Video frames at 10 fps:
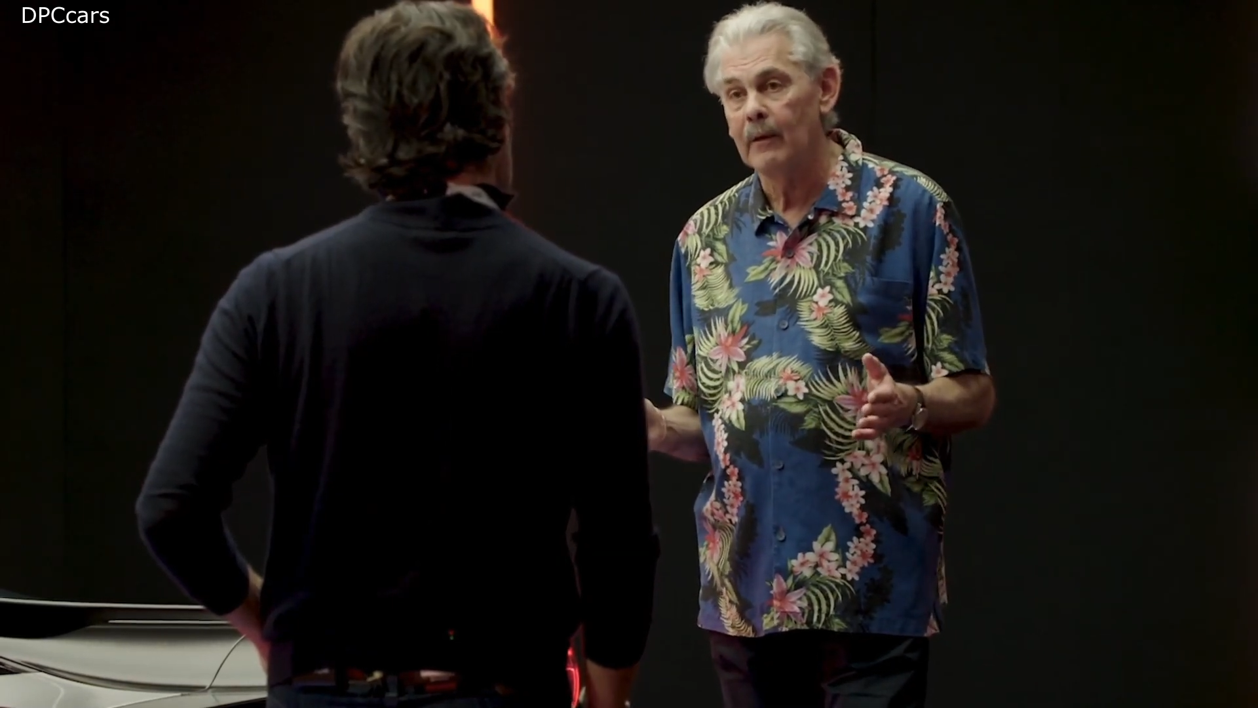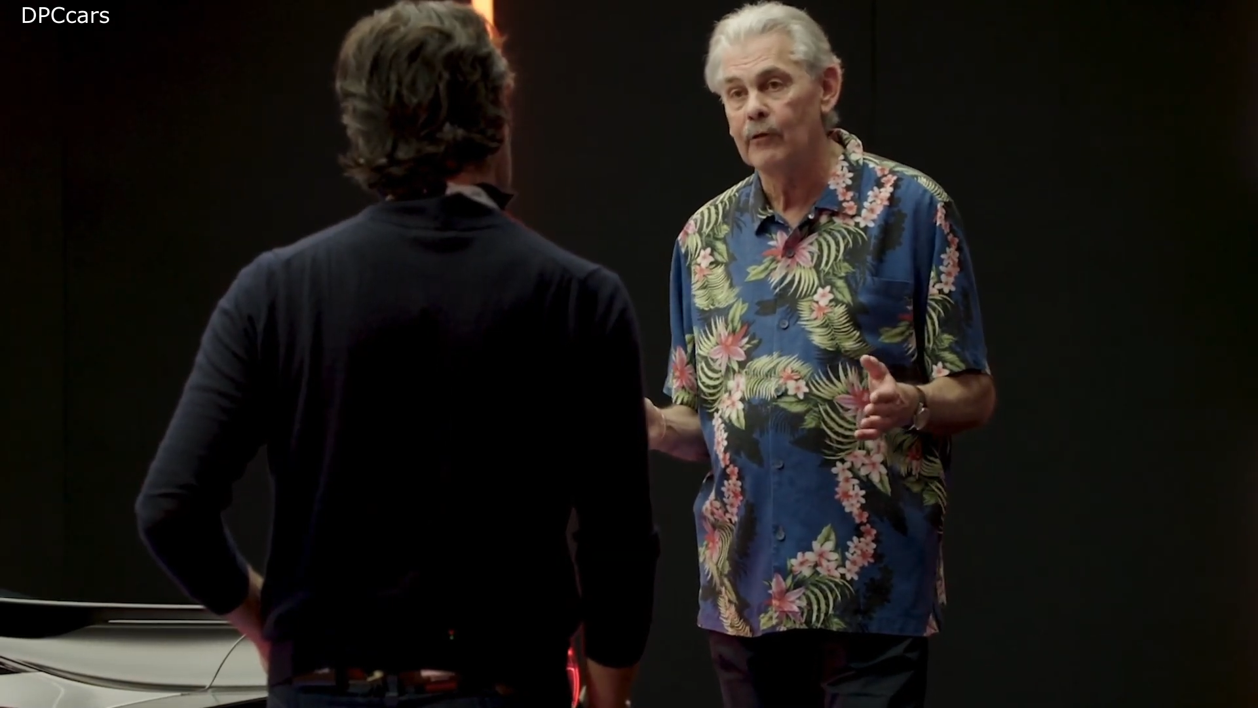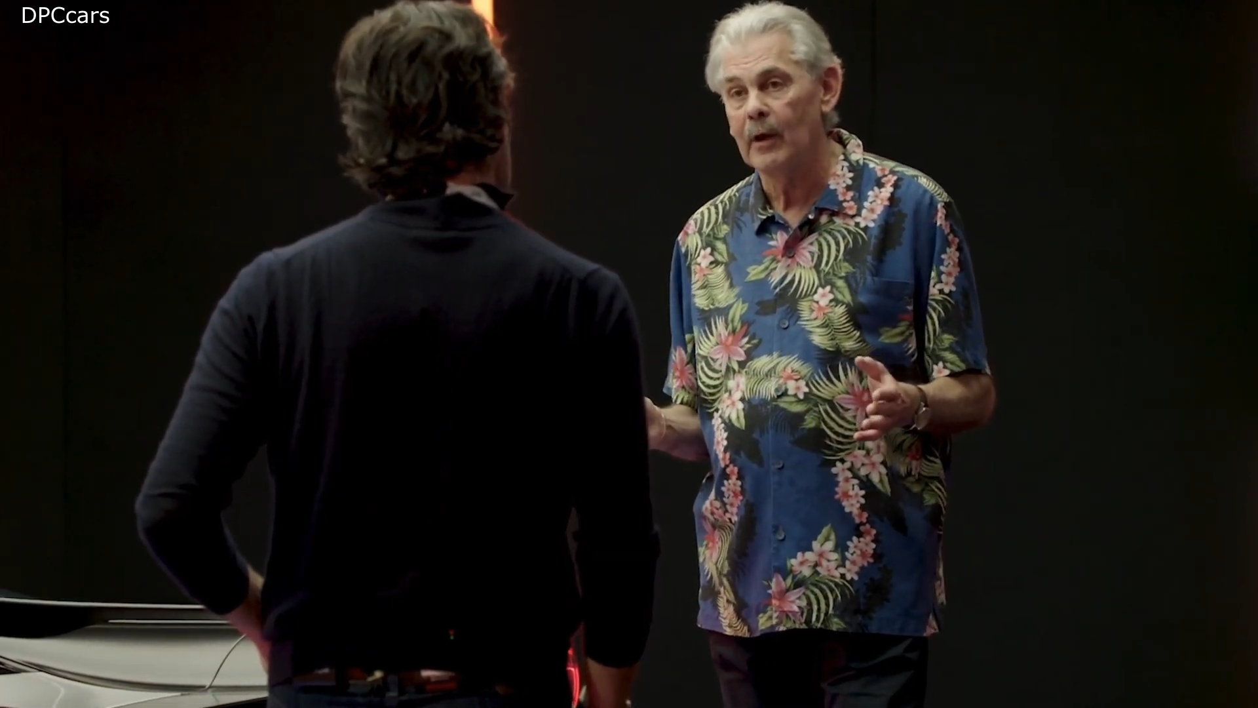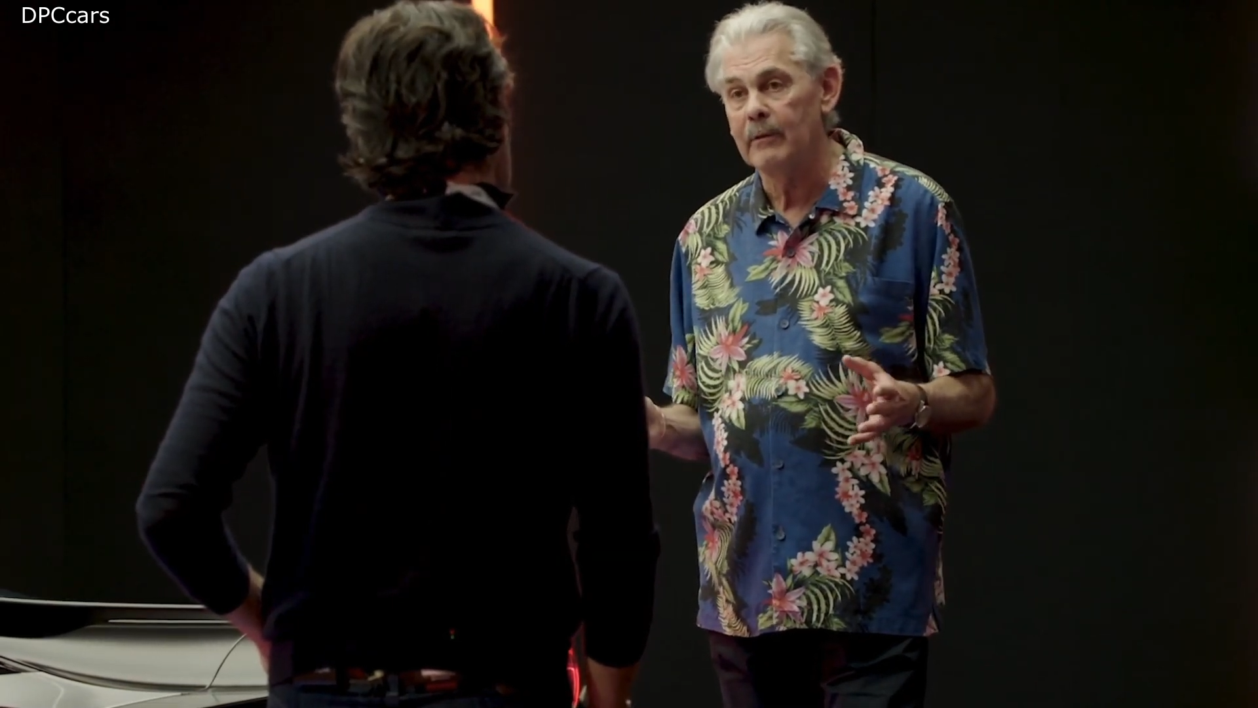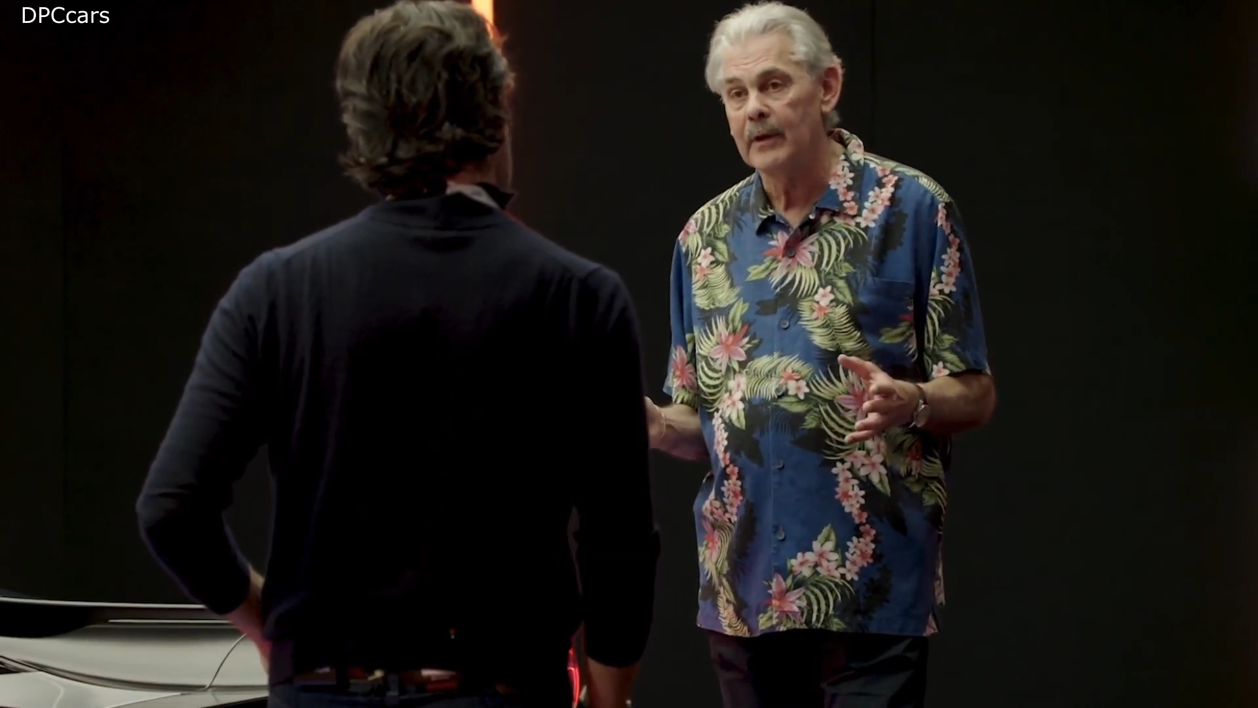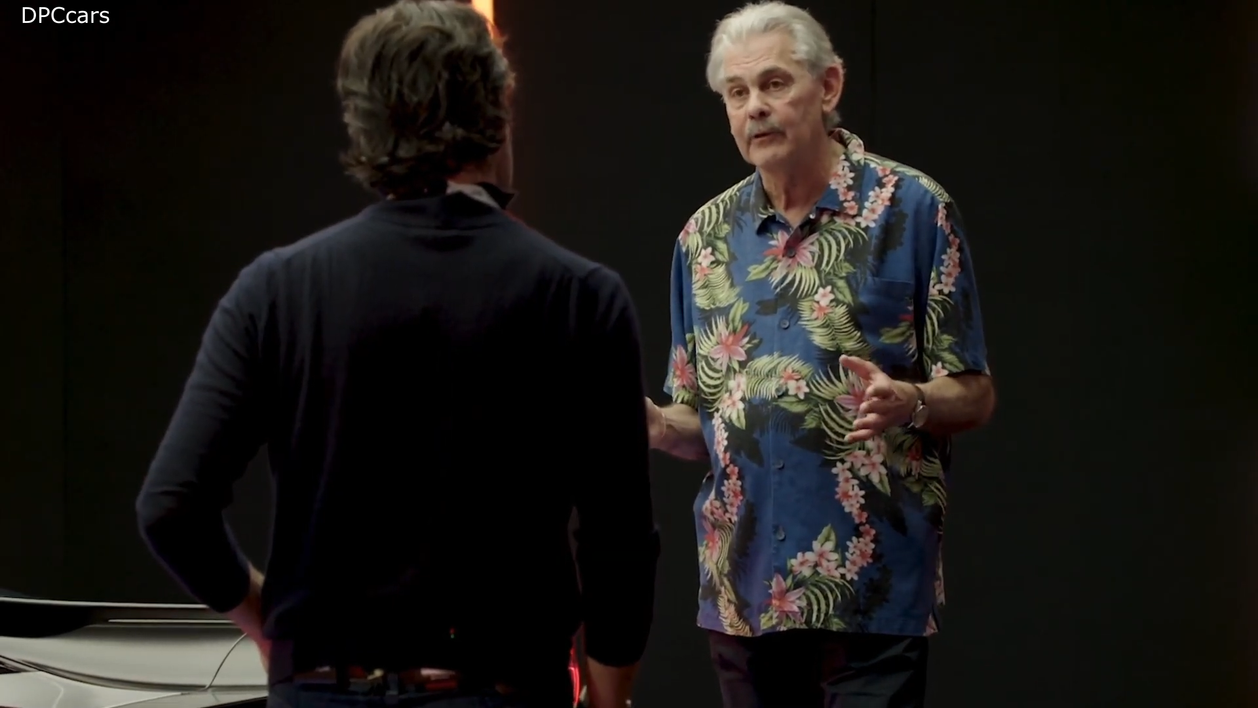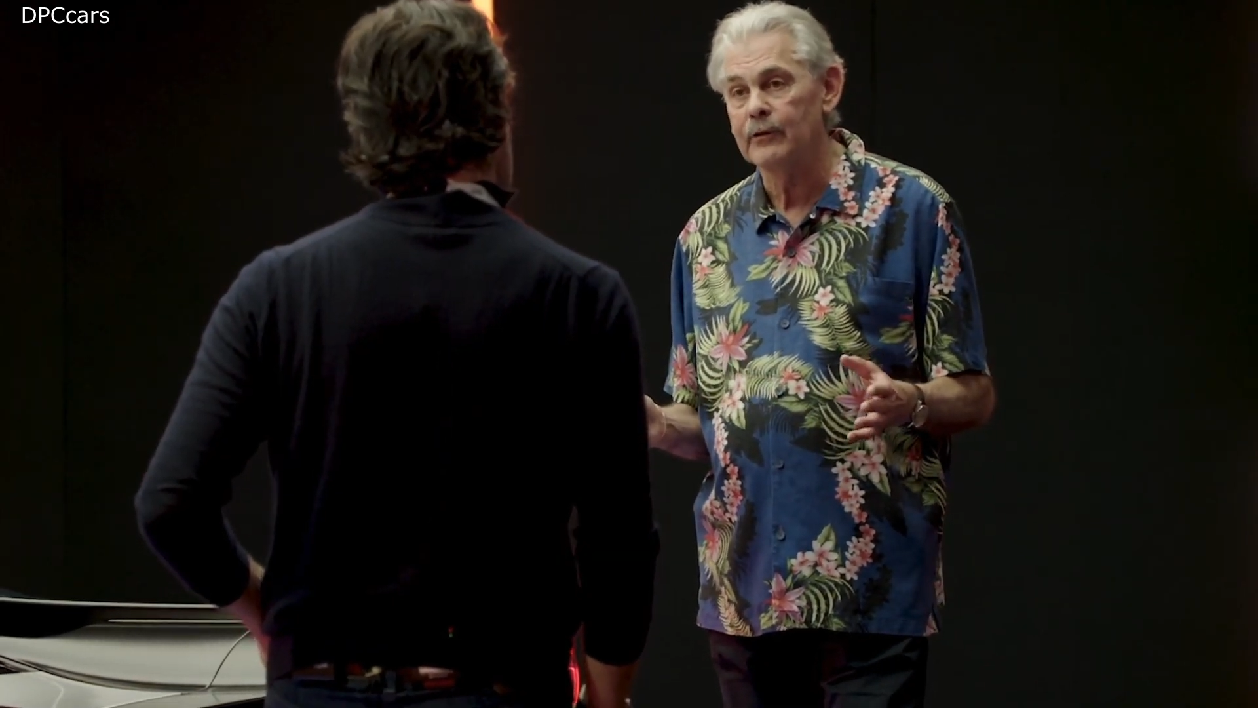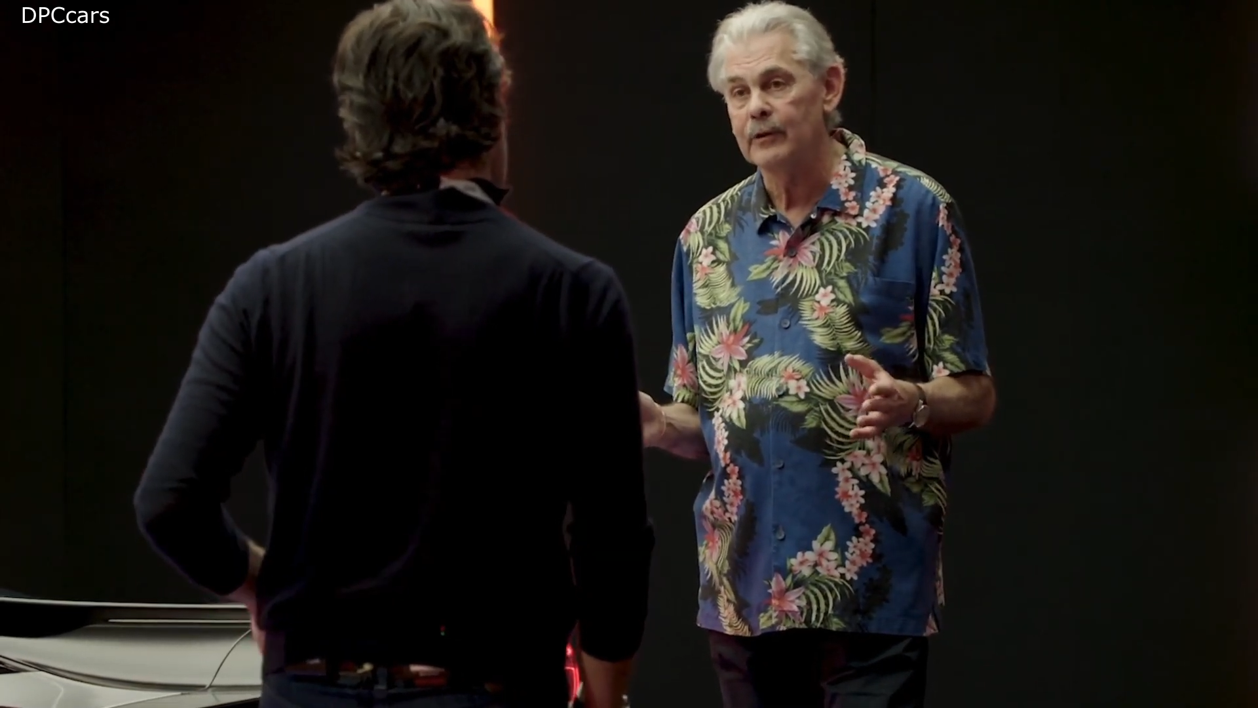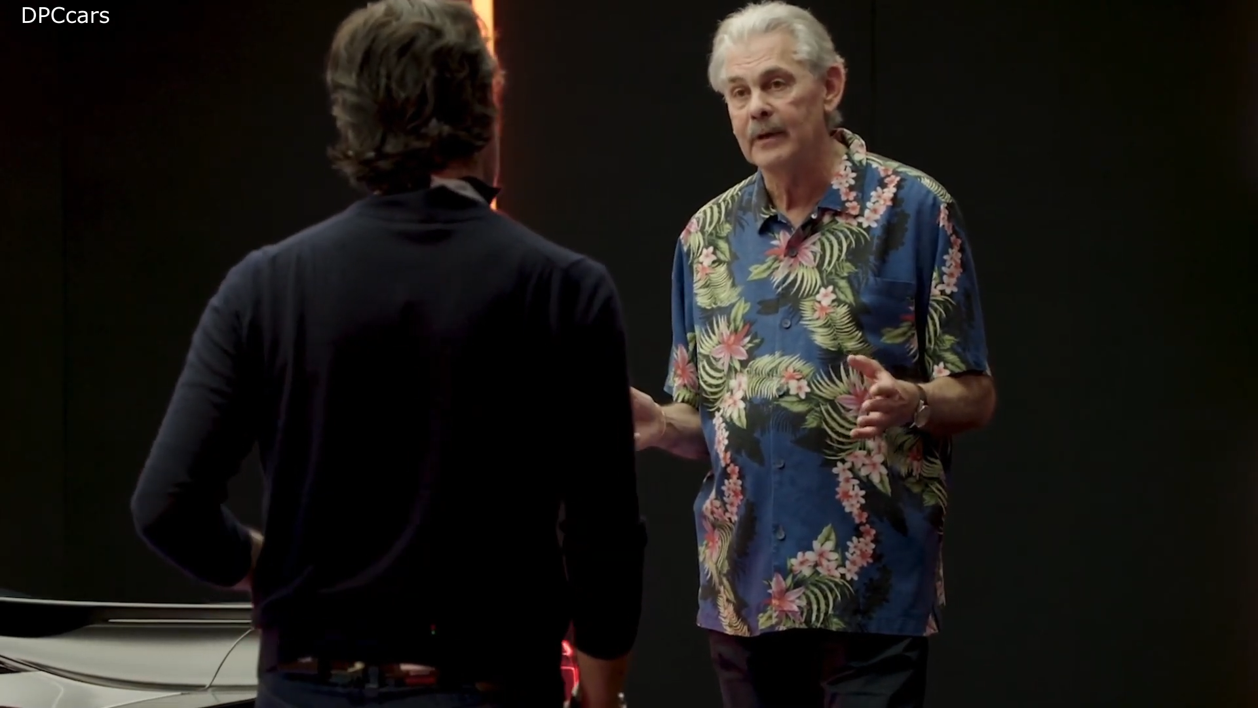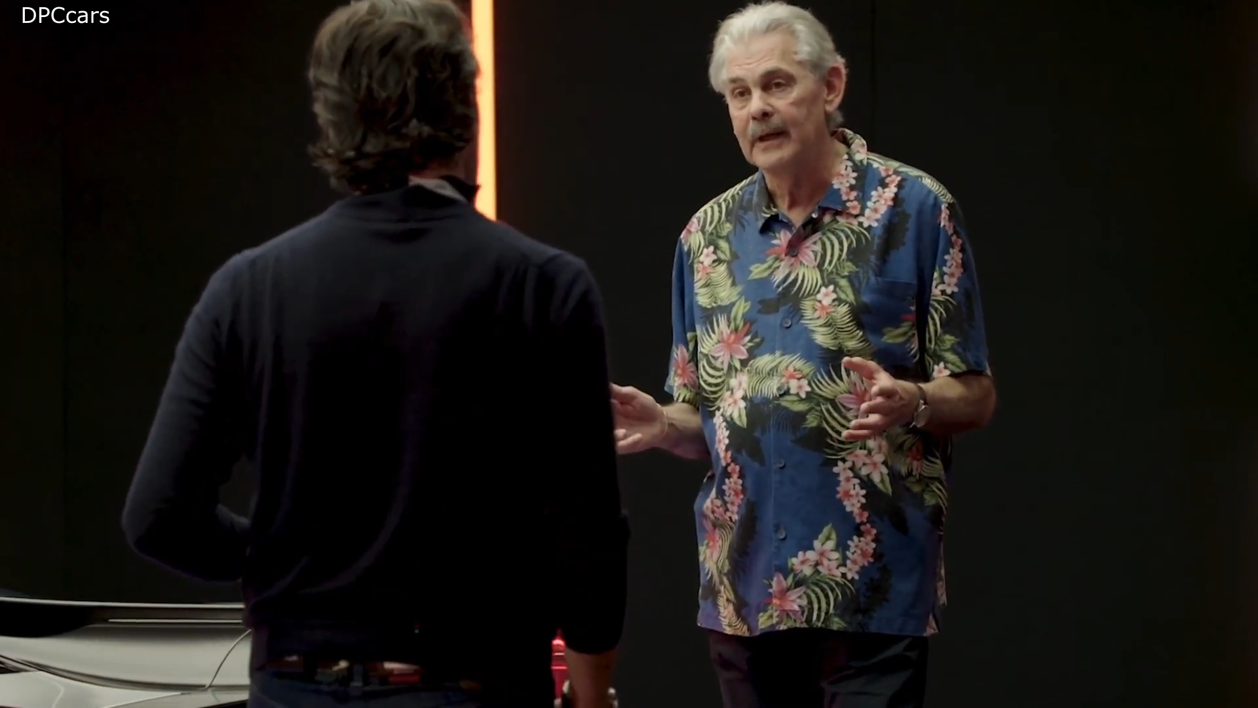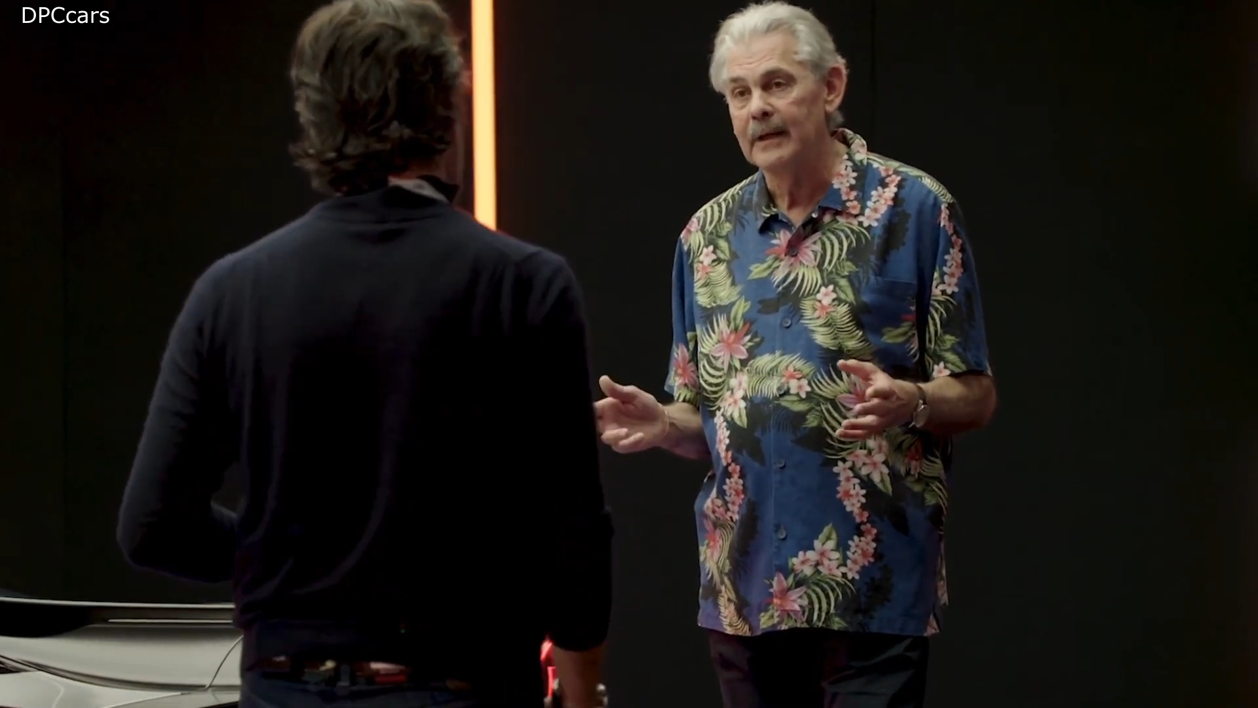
So that's